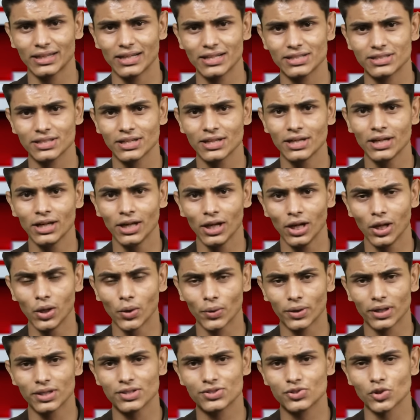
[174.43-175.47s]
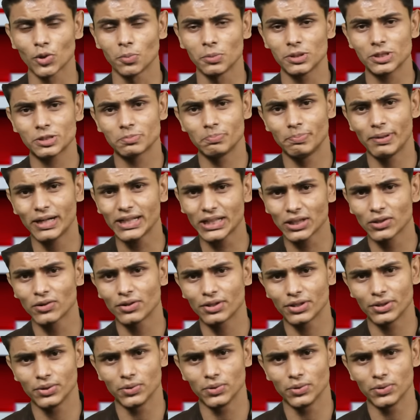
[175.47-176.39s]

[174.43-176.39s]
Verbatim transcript: things looking so much better on